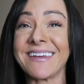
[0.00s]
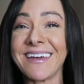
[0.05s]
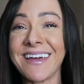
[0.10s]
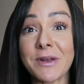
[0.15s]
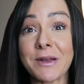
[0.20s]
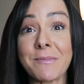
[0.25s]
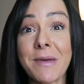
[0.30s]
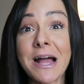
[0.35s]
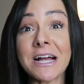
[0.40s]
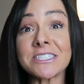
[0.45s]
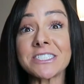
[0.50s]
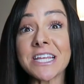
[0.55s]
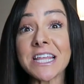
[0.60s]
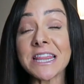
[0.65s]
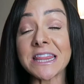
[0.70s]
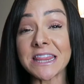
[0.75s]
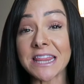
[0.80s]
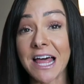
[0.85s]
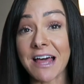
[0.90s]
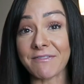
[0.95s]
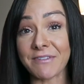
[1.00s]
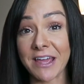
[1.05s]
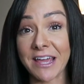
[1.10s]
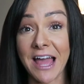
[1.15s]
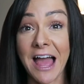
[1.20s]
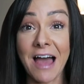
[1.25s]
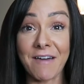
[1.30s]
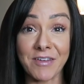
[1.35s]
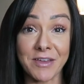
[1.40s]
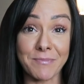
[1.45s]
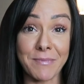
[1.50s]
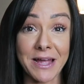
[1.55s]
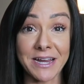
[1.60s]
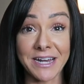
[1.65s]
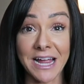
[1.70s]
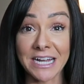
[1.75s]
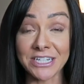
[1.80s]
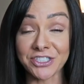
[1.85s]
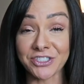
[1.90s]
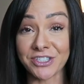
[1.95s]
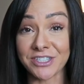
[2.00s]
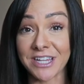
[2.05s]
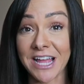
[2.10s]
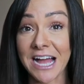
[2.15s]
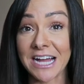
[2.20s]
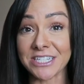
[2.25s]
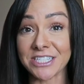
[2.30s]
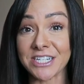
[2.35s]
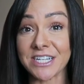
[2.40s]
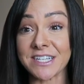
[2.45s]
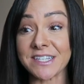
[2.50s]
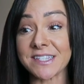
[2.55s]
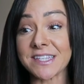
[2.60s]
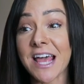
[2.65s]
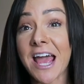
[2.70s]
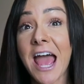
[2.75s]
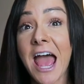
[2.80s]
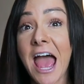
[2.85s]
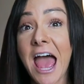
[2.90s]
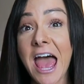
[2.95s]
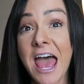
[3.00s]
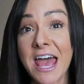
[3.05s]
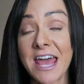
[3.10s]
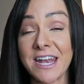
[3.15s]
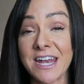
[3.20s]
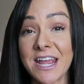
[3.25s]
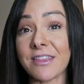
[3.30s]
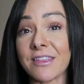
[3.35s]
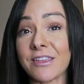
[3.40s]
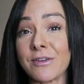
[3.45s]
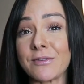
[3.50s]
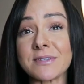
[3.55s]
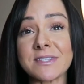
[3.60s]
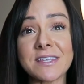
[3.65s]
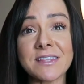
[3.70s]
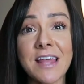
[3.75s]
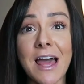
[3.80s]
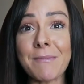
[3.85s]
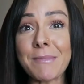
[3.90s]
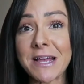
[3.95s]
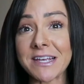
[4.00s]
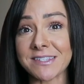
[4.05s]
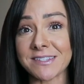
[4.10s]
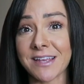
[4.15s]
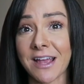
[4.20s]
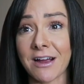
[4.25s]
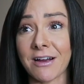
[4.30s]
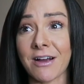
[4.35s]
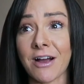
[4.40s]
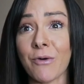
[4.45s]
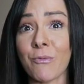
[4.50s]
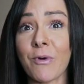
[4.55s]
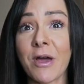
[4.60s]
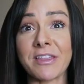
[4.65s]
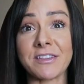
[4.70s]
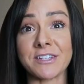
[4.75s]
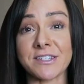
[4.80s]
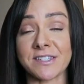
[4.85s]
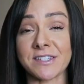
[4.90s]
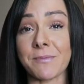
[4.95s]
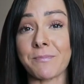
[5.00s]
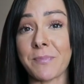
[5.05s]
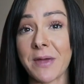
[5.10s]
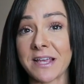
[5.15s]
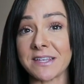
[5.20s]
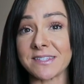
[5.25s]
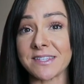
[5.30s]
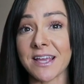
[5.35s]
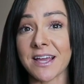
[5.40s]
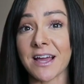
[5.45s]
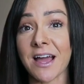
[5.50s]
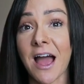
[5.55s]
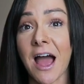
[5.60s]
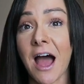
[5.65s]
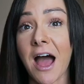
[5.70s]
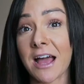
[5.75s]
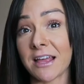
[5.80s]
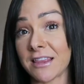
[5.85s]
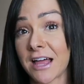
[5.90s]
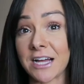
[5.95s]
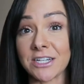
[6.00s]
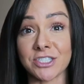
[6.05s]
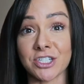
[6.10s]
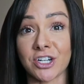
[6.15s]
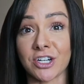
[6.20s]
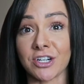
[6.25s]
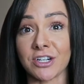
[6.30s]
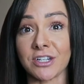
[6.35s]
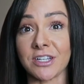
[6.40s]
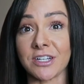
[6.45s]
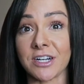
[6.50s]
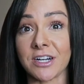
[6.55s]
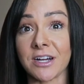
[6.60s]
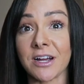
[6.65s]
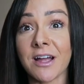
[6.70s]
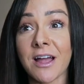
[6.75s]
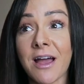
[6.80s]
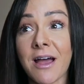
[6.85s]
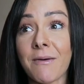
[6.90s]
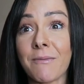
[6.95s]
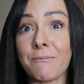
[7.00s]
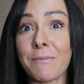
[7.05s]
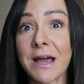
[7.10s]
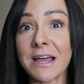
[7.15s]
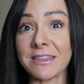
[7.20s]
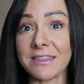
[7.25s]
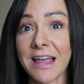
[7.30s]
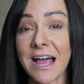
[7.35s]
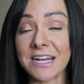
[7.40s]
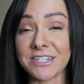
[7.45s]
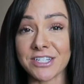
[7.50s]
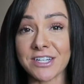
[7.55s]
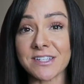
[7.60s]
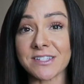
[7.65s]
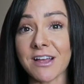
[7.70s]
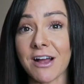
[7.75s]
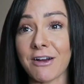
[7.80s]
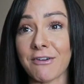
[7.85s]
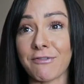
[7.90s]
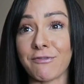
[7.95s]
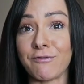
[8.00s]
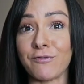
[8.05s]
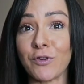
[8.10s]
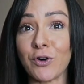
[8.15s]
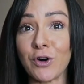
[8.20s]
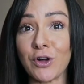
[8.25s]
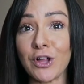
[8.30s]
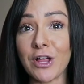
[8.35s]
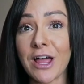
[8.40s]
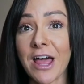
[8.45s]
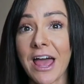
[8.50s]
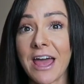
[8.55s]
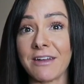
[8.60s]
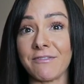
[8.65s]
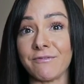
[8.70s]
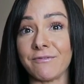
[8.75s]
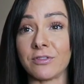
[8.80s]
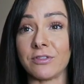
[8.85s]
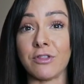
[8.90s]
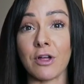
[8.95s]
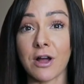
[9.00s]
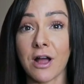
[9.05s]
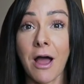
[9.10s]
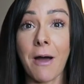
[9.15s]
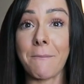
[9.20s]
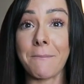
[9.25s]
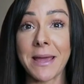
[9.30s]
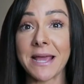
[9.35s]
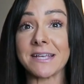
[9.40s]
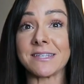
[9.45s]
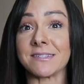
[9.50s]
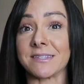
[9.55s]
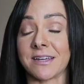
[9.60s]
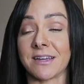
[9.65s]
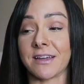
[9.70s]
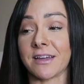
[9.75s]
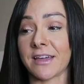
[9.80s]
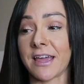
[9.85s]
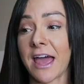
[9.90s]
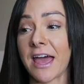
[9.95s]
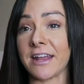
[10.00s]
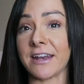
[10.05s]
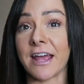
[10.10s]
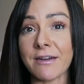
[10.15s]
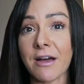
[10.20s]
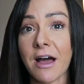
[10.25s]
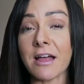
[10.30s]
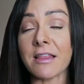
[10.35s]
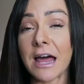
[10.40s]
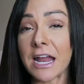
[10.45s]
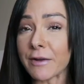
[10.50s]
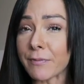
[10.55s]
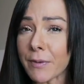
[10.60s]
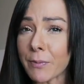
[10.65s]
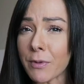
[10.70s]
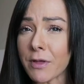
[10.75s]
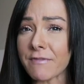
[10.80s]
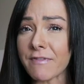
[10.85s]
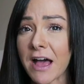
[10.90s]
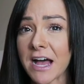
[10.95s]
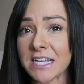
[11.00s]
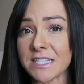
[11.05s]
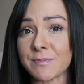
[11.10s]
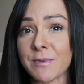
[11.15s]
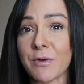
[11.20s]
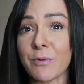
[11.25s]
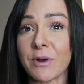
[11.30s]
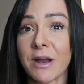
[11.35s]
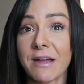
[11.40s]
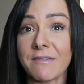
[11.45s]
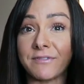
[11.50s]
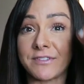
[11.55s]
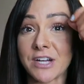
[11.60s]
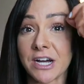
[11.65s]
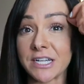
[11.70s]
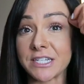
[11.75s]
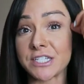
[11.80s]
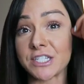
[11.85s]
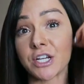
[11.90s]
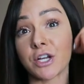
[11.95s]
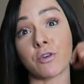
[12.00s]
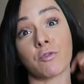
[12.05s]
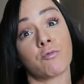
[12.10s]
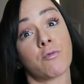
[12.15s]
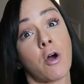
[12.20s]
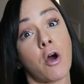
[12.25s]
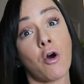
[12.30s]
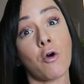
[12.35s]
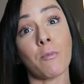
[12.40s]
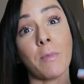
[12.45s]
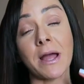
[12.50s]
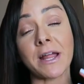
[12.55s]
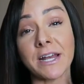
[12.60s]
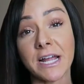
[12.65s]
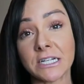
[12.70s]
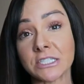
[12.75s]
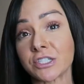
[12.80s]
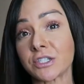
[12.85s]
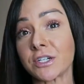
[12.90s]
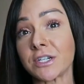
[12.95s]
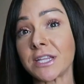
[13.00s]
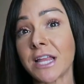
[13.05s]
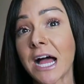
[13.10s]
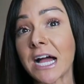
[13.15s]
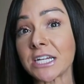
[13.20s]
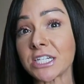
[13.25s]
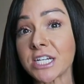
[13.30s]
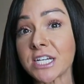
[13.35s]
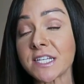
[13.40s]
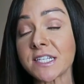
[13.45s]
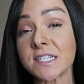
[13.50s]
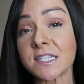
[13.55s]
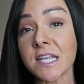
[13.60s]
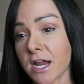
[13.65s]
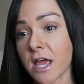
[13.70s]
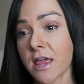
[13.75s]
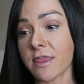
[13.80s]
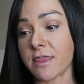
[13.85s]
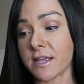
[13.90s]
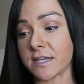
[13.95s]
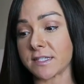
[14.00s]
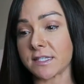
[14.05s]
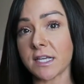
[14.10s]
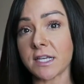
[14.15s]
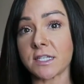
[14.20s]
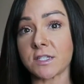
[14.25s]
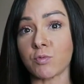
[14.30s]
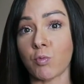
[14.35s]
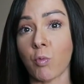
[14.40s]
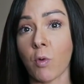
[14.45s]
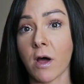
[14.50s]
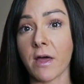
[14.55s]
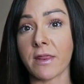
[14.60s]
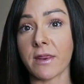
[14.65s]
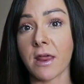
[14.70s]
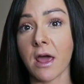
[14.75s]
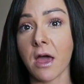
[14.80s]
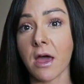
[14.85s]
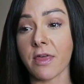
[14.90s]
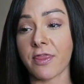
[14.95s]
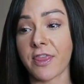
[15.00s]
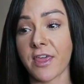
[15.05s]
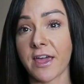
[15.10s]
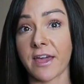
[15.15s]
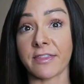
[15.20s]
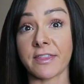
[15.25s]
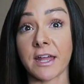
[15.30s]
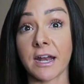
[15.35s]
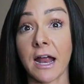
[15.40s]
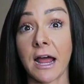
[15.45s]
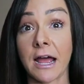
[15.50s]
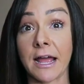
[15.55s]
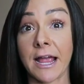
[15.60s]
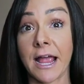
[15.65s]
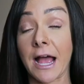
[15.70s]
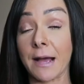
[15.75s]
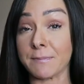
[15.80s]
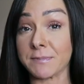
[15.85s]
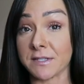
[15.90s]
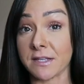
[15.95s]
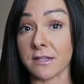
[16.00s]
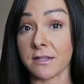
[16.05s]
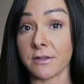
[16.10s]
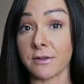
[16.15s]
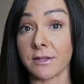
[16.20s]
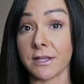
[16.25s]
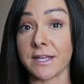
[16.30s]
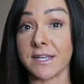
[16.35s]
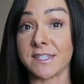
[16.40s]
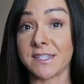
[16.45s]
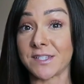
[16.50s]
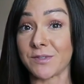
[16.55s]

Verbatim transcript: But I'm actually loving having my natural lashes and using that mascara with just a basic eyelash curler my lashes are full and look amazing again. A lot of people have asked me what I've done to grow my natural lashes. This is one thing that I absolutely